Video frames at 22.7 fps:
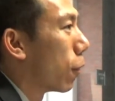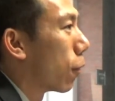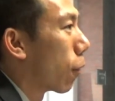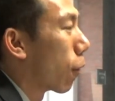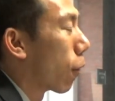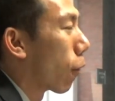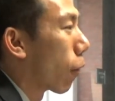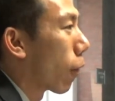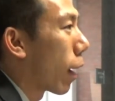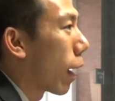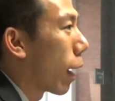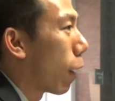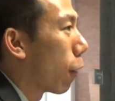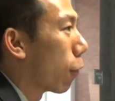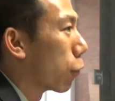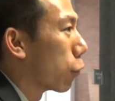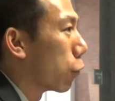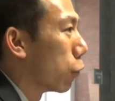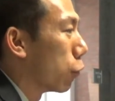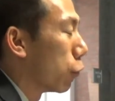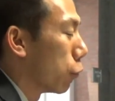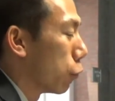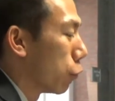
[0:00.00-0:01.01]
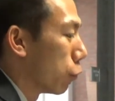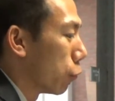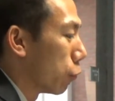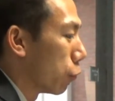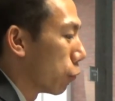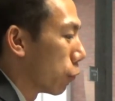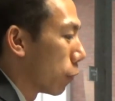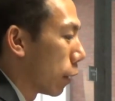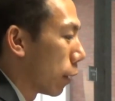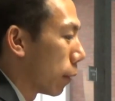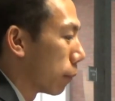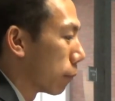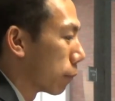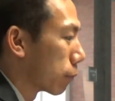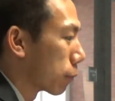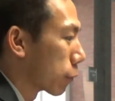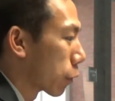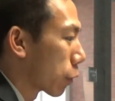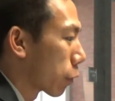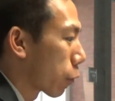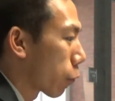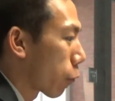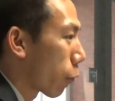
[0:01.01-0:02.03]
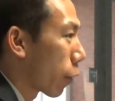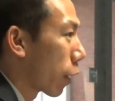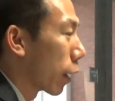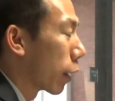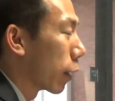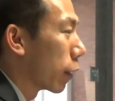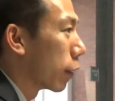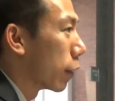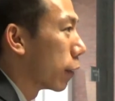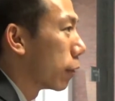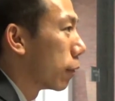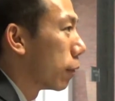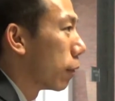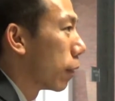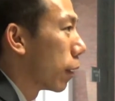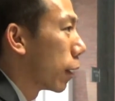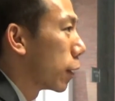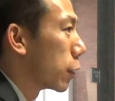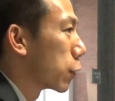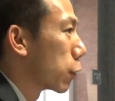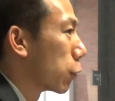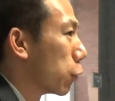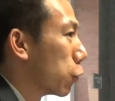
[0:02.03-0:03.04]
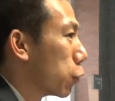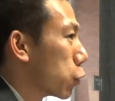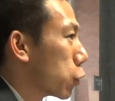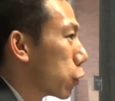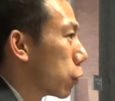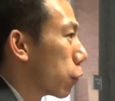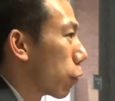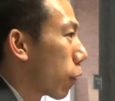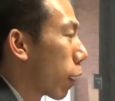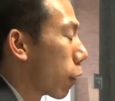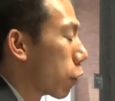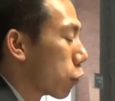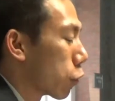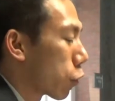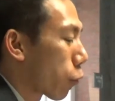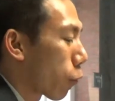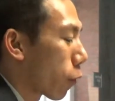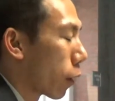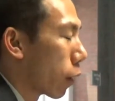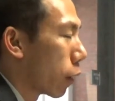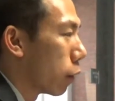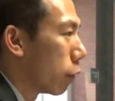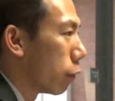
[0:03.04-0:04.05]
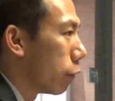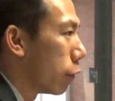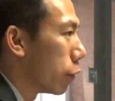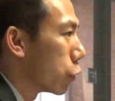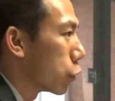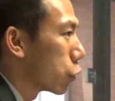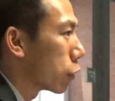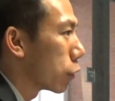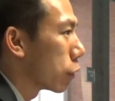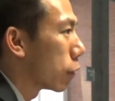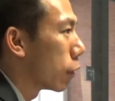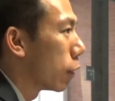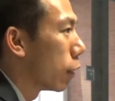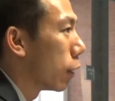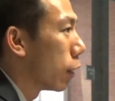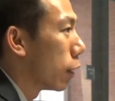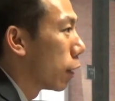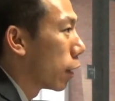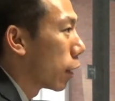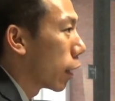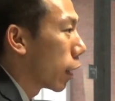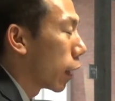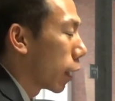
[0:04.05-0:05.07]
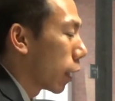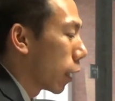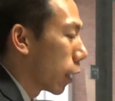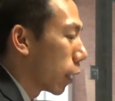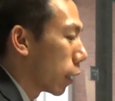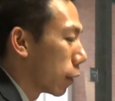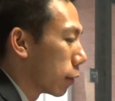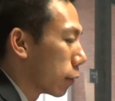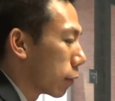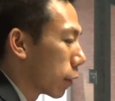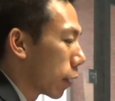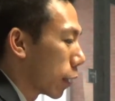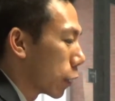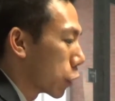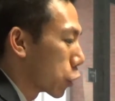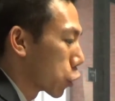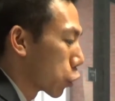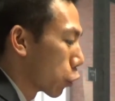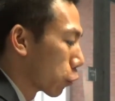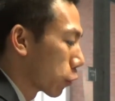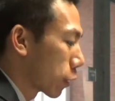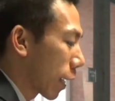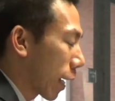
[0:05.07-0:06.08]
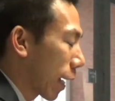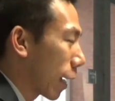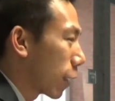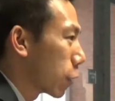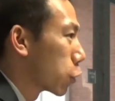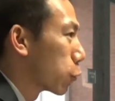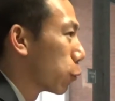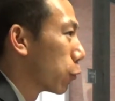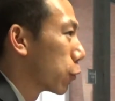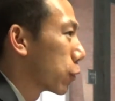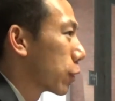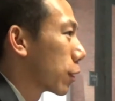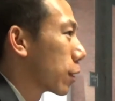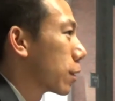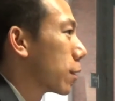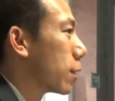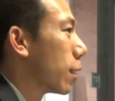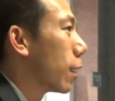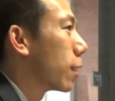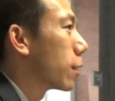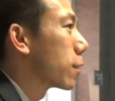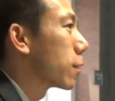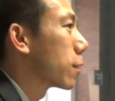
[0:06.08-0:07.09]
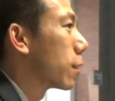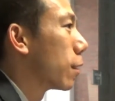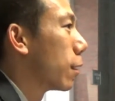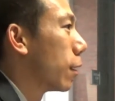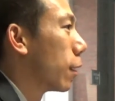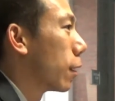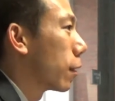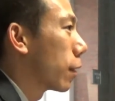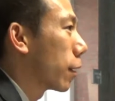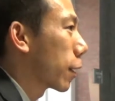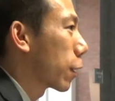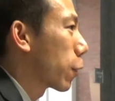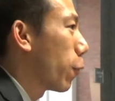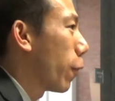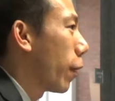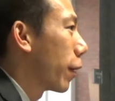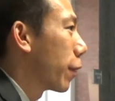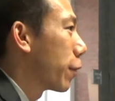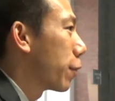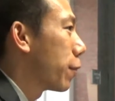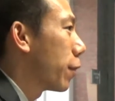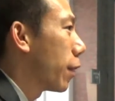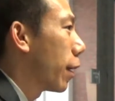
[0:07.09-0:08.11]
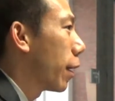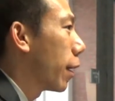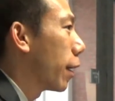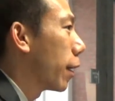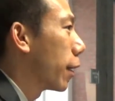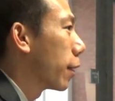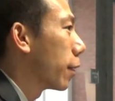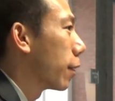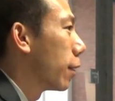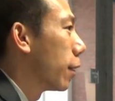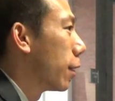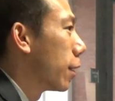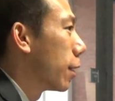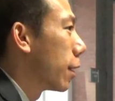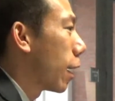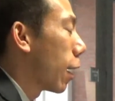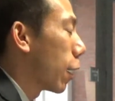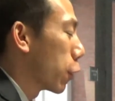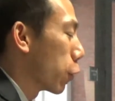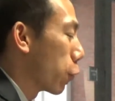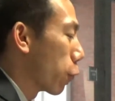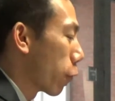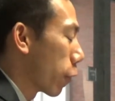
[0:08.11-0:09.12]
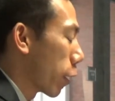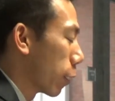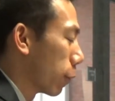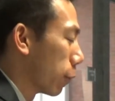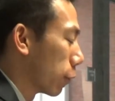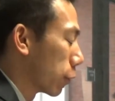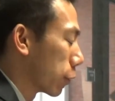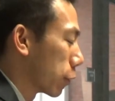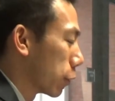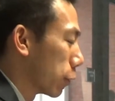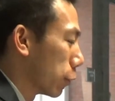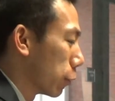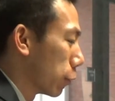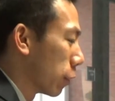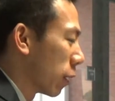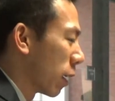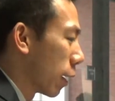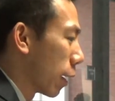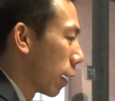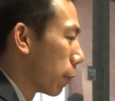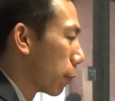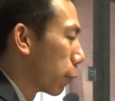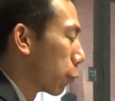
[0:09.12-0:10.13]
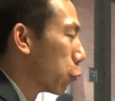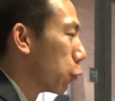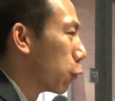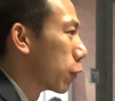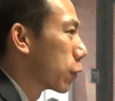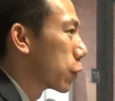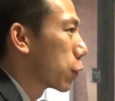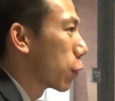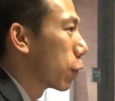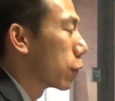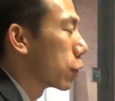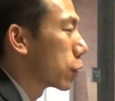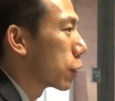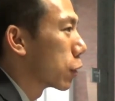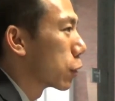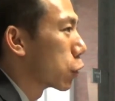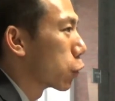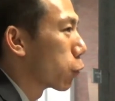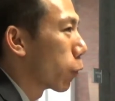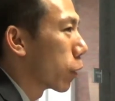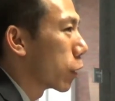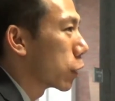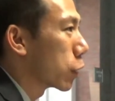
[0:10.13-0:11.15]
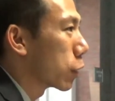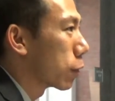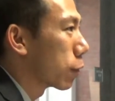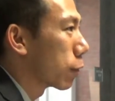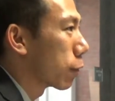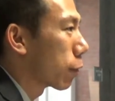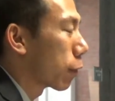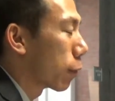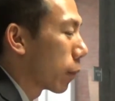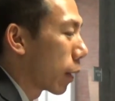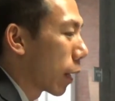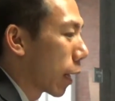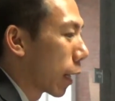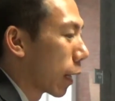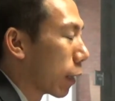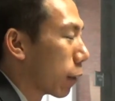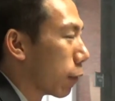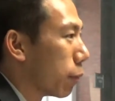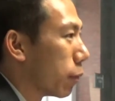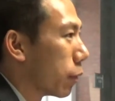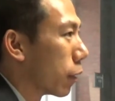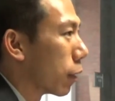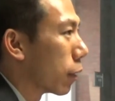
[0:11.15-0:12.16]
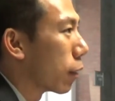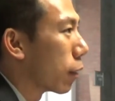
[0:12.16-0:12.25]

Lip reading: or how you created a solution, or how you created a vision, and show tangible success, like quantify how you were able to improve a certain situation from A to B.